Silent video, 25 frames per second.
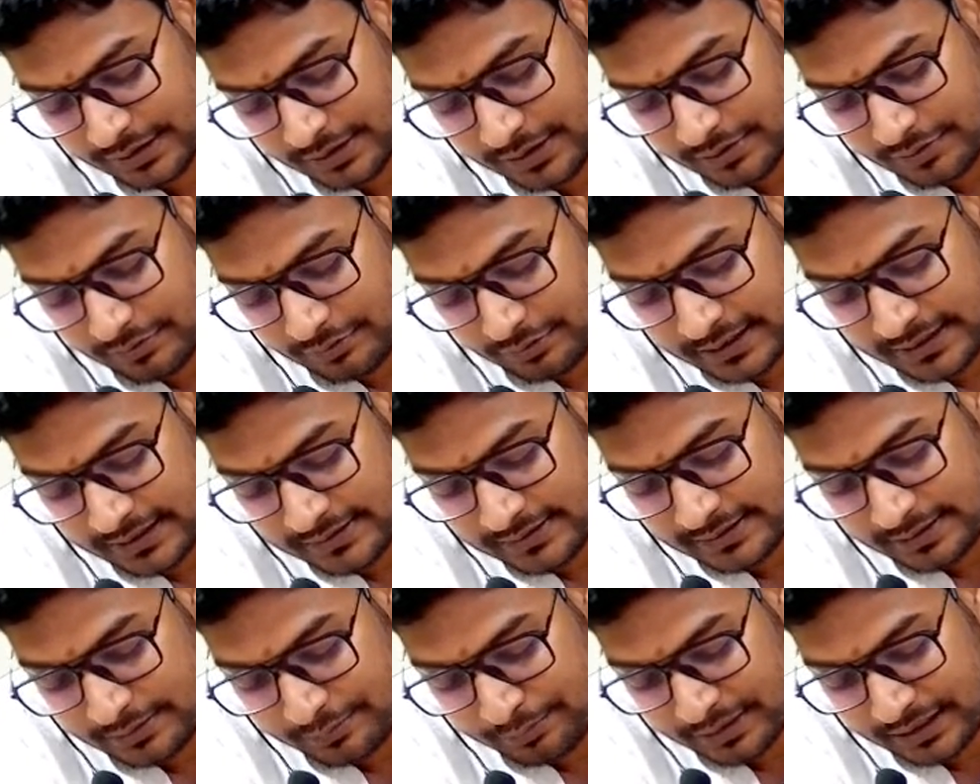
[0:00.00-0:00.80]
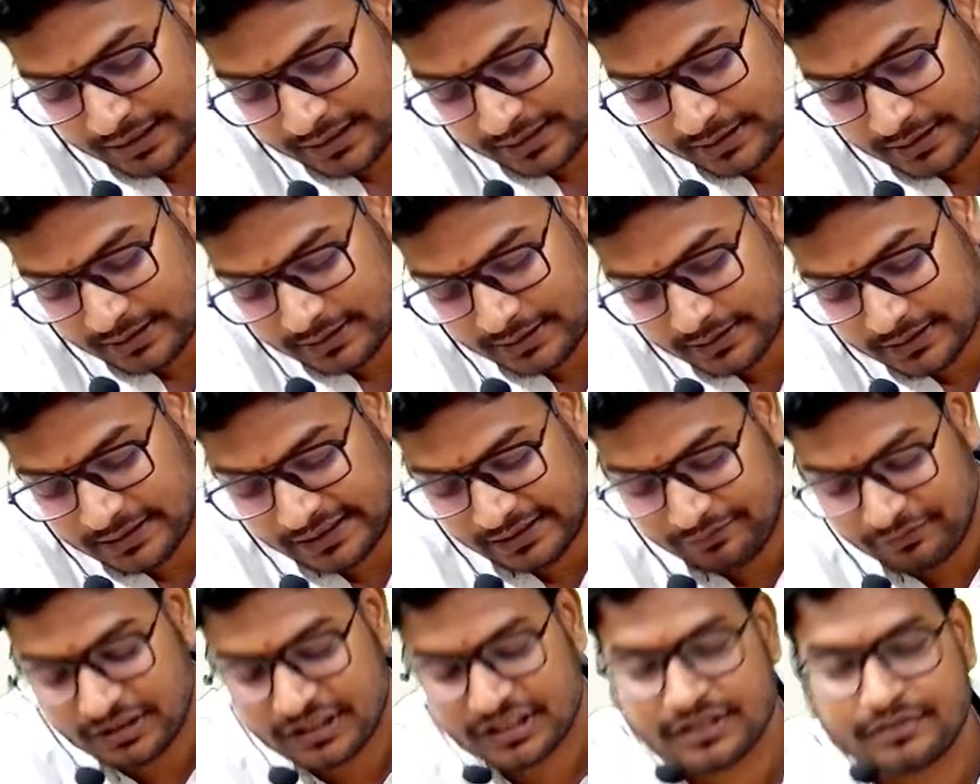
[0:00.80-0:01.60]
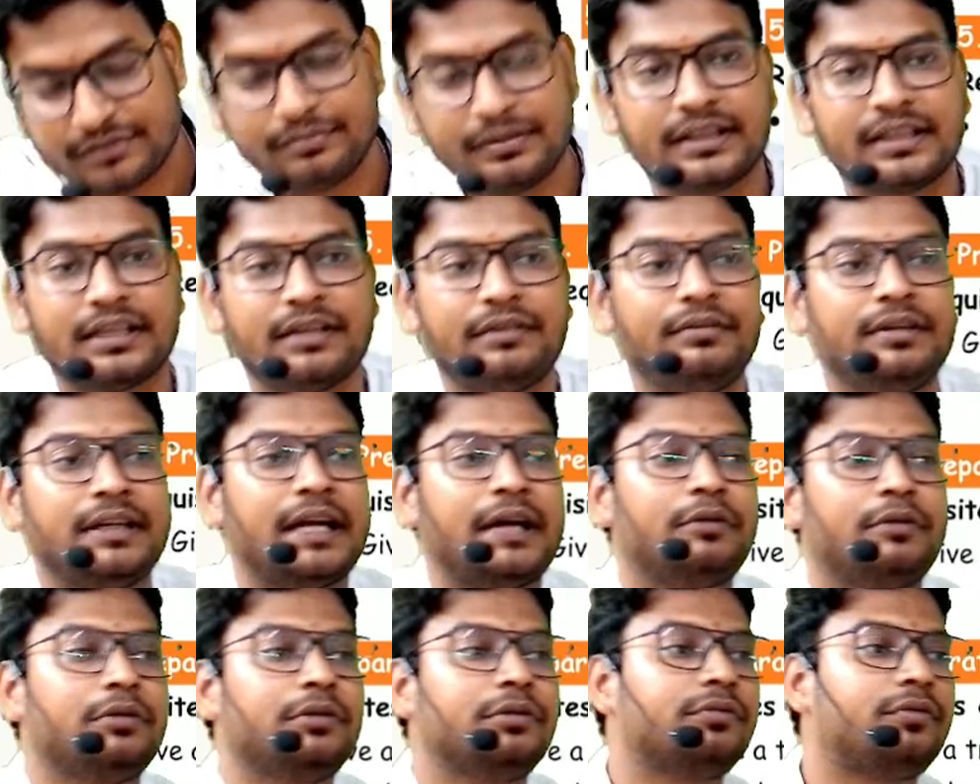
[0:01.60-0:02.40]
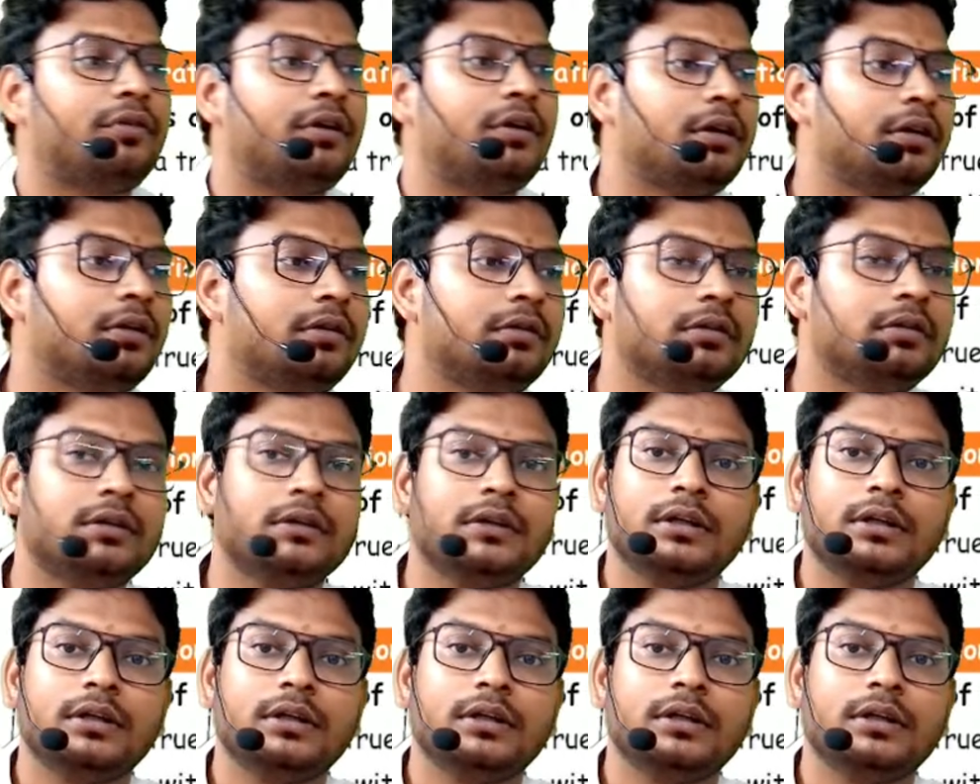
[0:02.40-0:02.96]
What is the method? In which method we have to follow?